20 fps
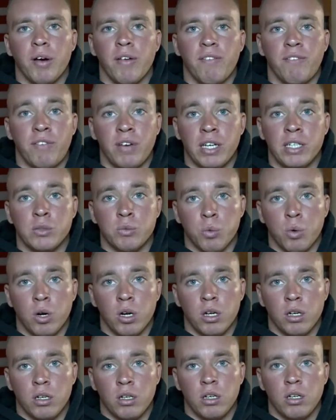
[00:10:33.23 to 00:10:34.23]
phase
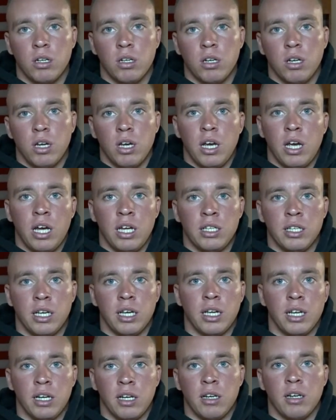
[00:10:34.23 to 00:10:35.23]
1. And
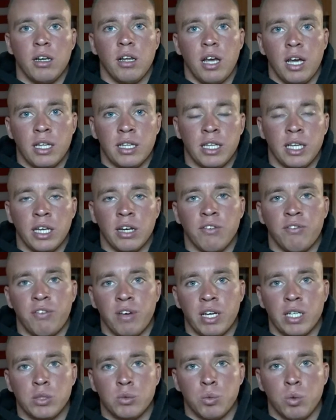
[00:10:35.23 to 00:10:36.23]
then at the end of
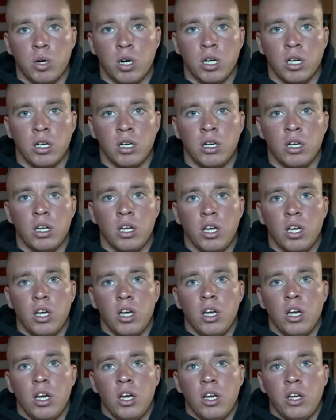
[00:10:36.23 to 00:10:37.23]
phase 1,
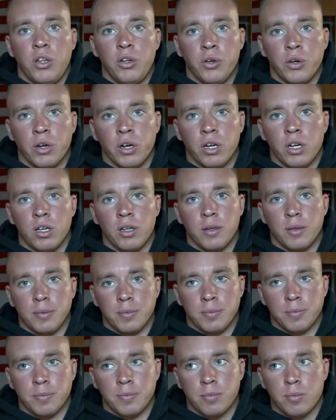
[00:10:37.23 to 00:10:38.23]
you're
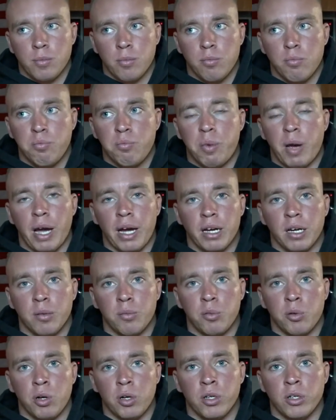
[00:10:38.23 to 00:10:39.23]
gonna pack
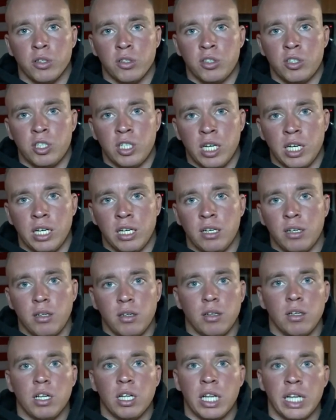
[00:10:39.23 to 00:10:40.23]
up all your shit,
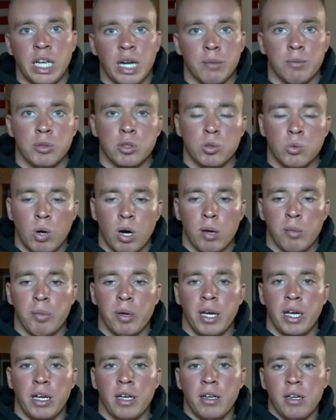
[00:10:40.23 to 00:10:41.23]
clean up the squad
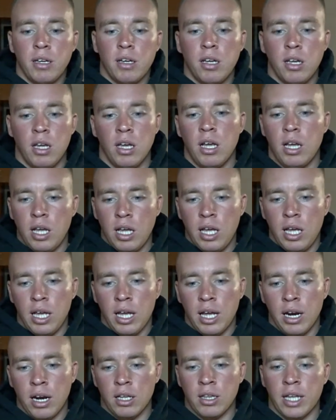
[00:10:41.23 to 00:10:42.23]
bay,
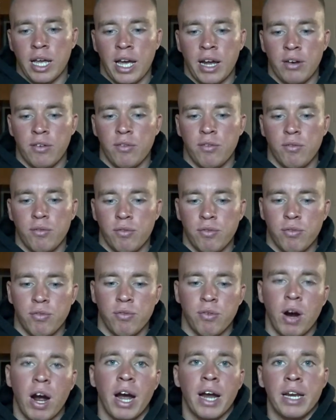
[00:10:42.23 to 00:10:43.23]
and on that
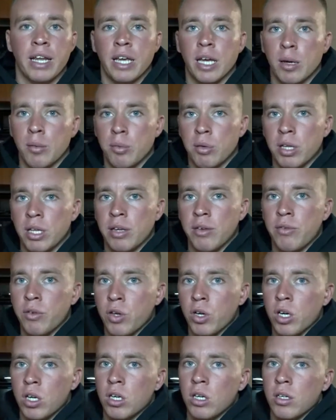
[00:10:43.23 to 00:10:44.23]
Friday, I believe,
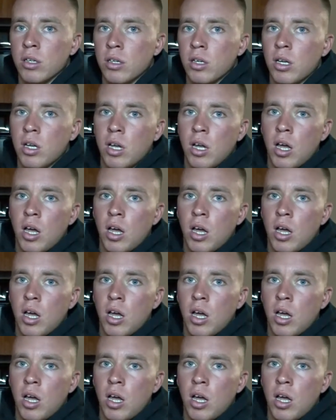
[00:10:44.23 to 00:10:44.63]
you're gonna